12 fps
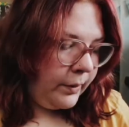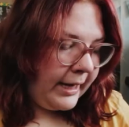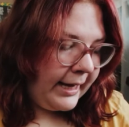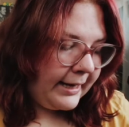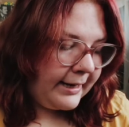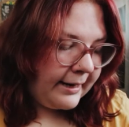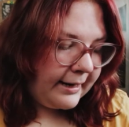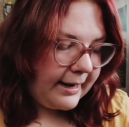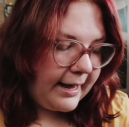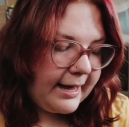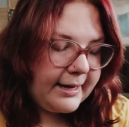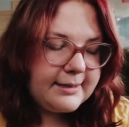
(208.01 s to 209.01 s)
Okay,
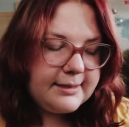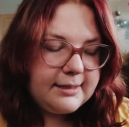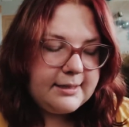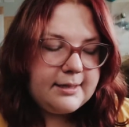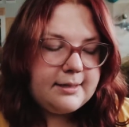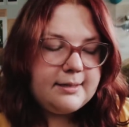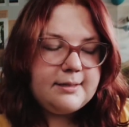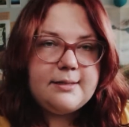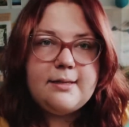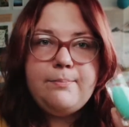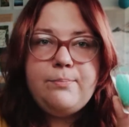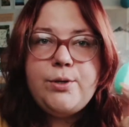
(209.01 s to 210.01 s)
next is
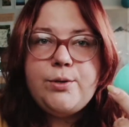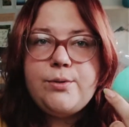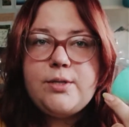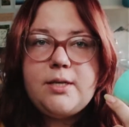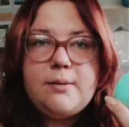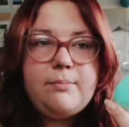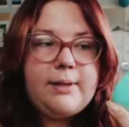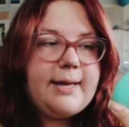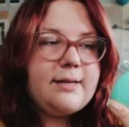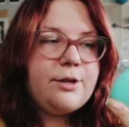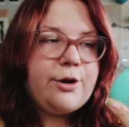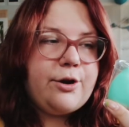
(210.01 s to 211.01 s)
a beauty
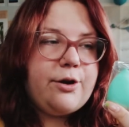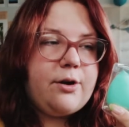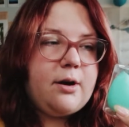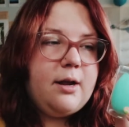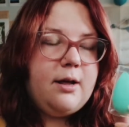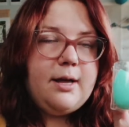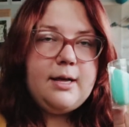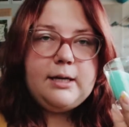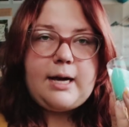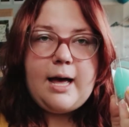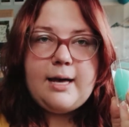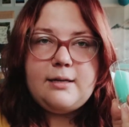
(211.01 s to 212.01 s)
blender
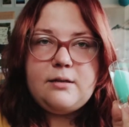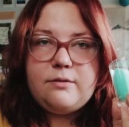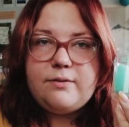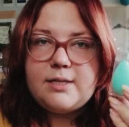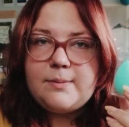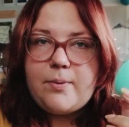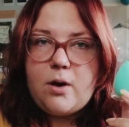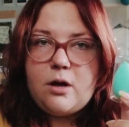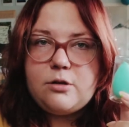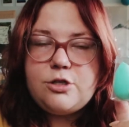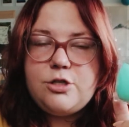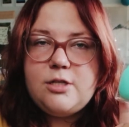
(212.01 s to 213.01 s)
kind of a
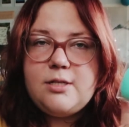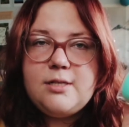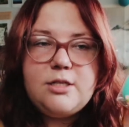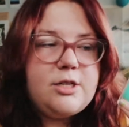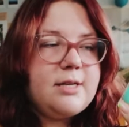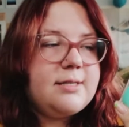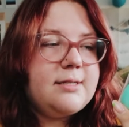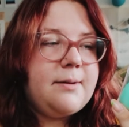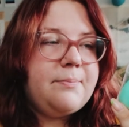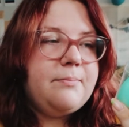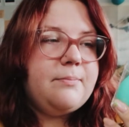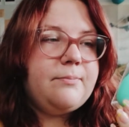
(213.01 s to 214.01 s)
sponge. This is just
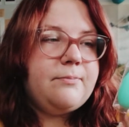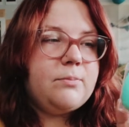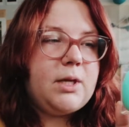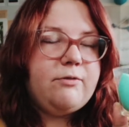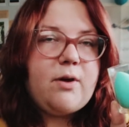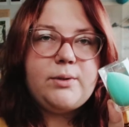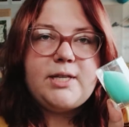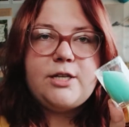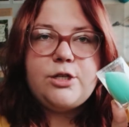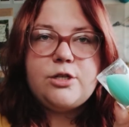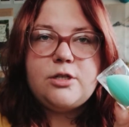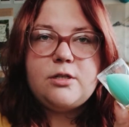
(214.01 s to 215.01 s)
a
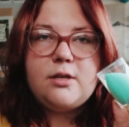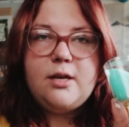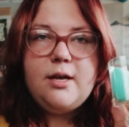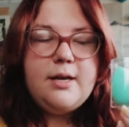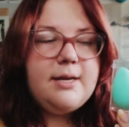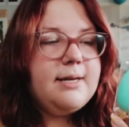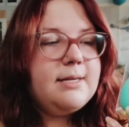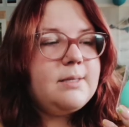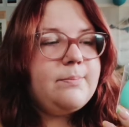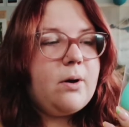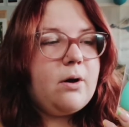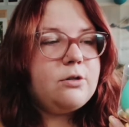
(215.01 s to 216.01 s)
foundation
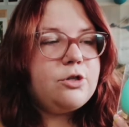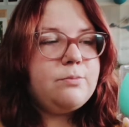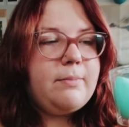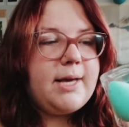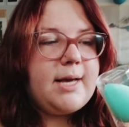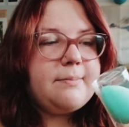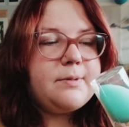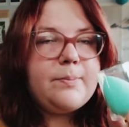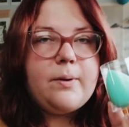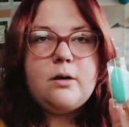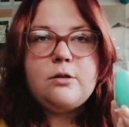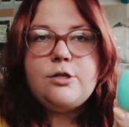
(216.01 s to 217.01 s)
sponge, makeup
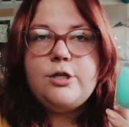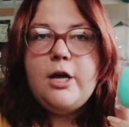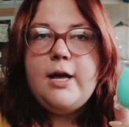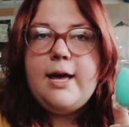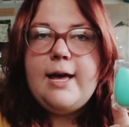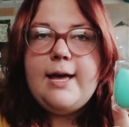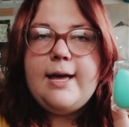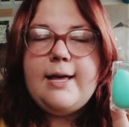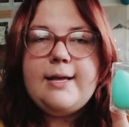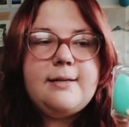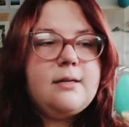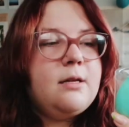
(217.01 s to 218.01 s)
sponge,
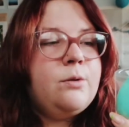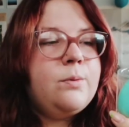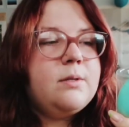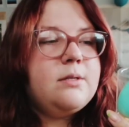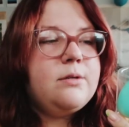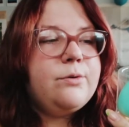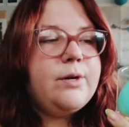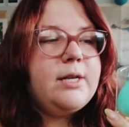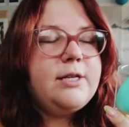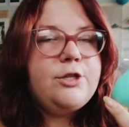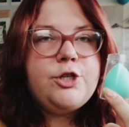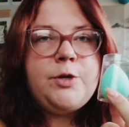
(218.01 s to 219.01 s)
and it was a
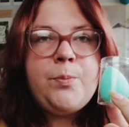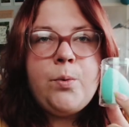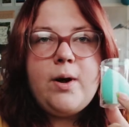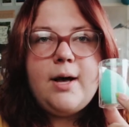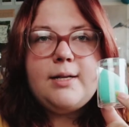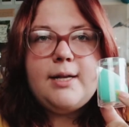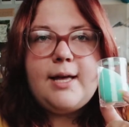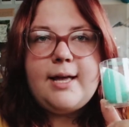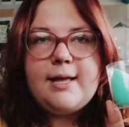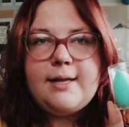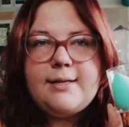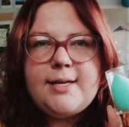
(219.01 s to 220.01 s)
really cheap one
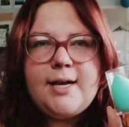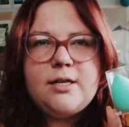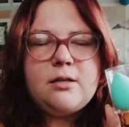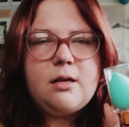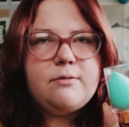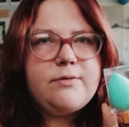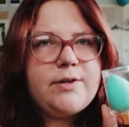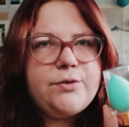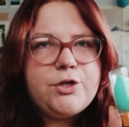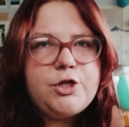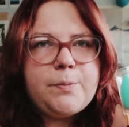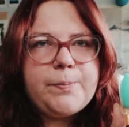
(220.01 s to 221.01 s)
and they are not
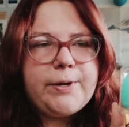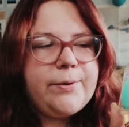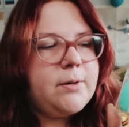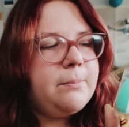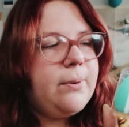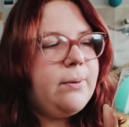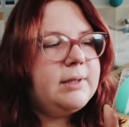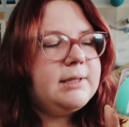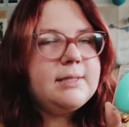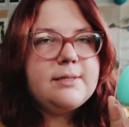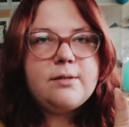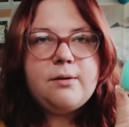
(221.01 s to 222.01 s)
very cheap here in
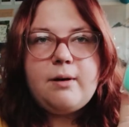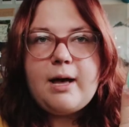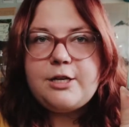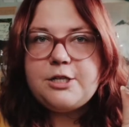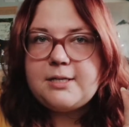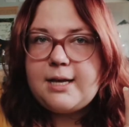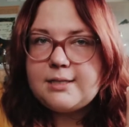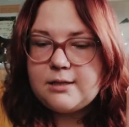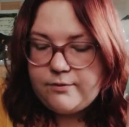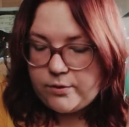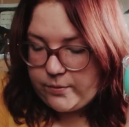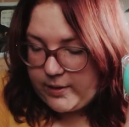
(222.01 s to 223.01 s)
Poland, so I just asked
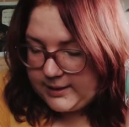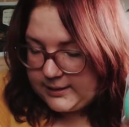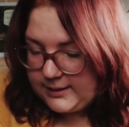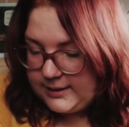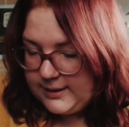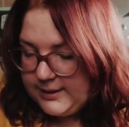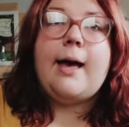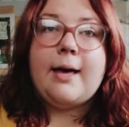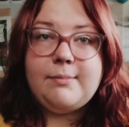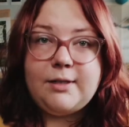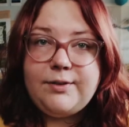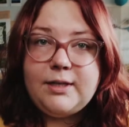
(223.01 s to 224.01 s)
for one.
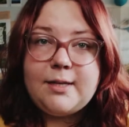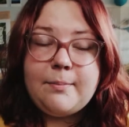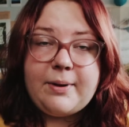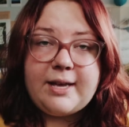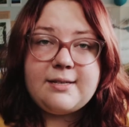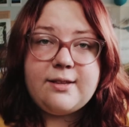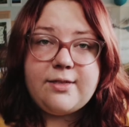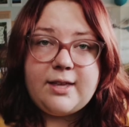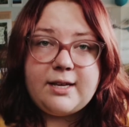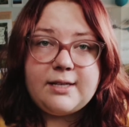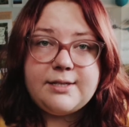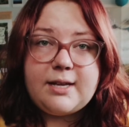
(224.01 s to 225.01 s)
I'm leaving the best
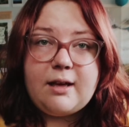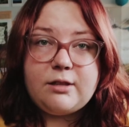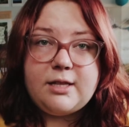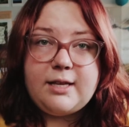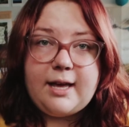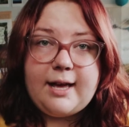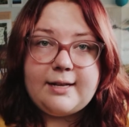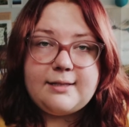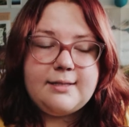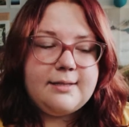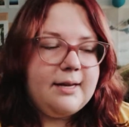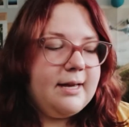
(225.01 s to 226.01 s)
things at the
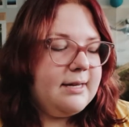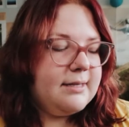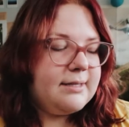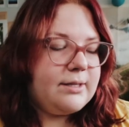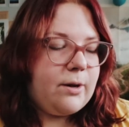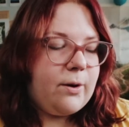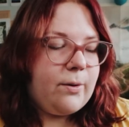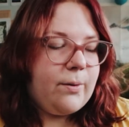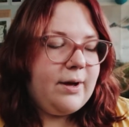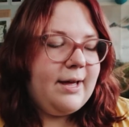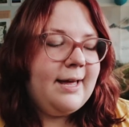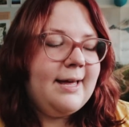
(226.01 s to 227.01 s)
end.
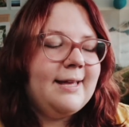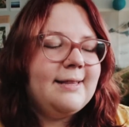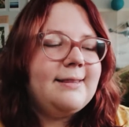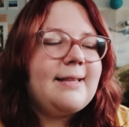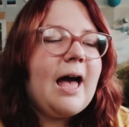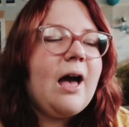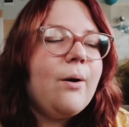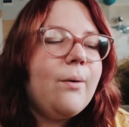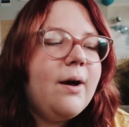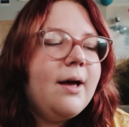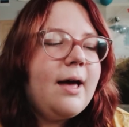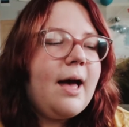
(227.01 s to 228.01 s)
So
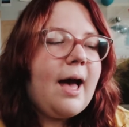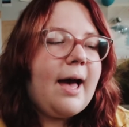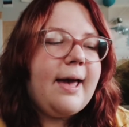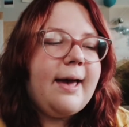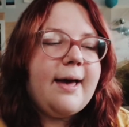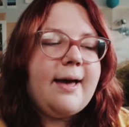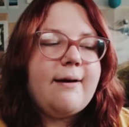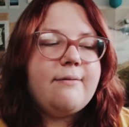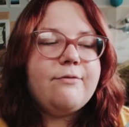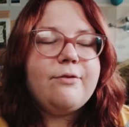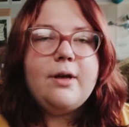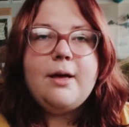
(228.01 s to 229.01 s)
now I
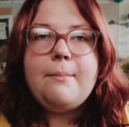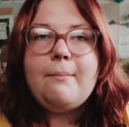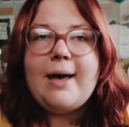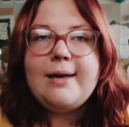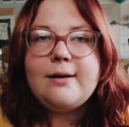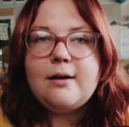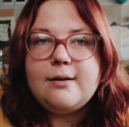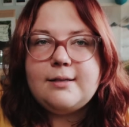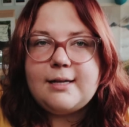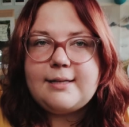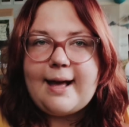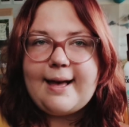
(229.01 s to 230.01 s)
have my
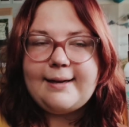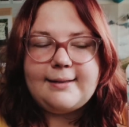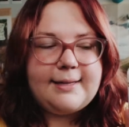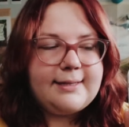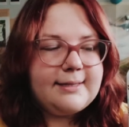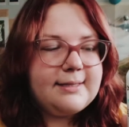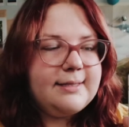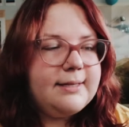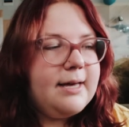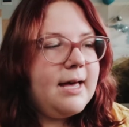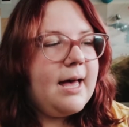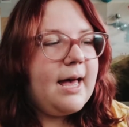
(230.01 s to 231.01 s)
Coconut Island,
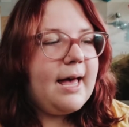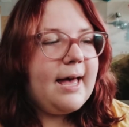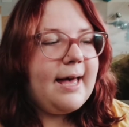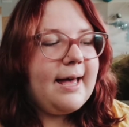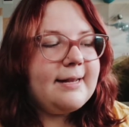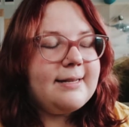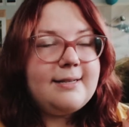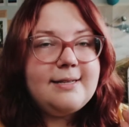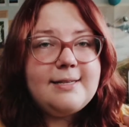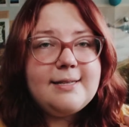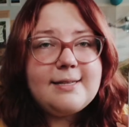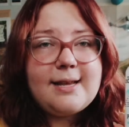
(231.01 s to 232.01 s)
and
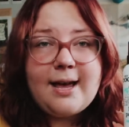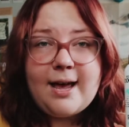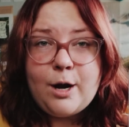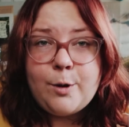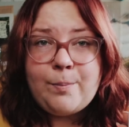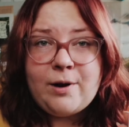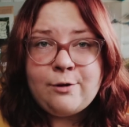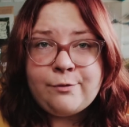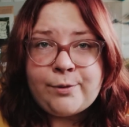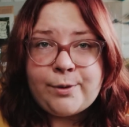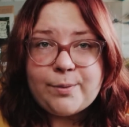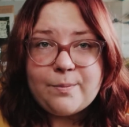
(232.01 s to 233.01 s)
this is a hair
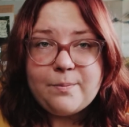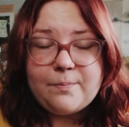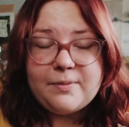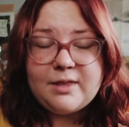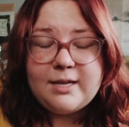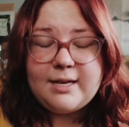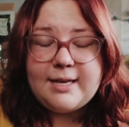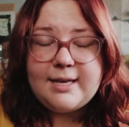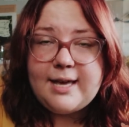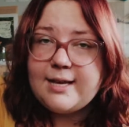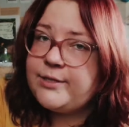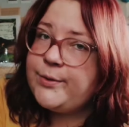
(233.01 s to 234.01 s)
perfume.
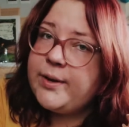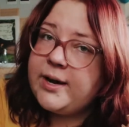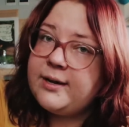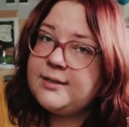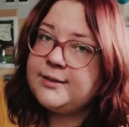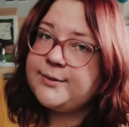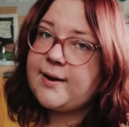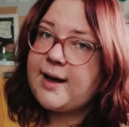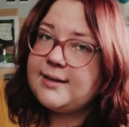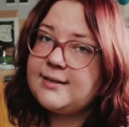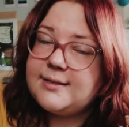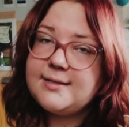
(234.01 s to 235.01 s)
Yes, you heard it
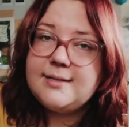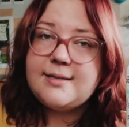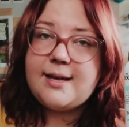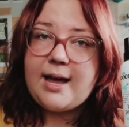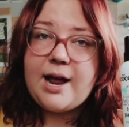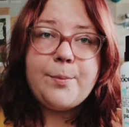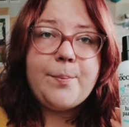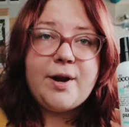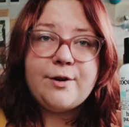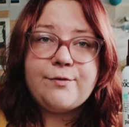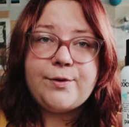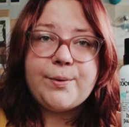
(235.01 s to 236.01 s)
right. This is a hair
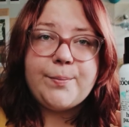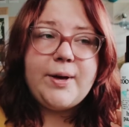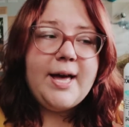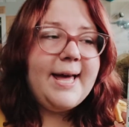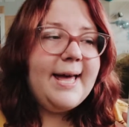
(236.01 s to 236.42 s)
perfume.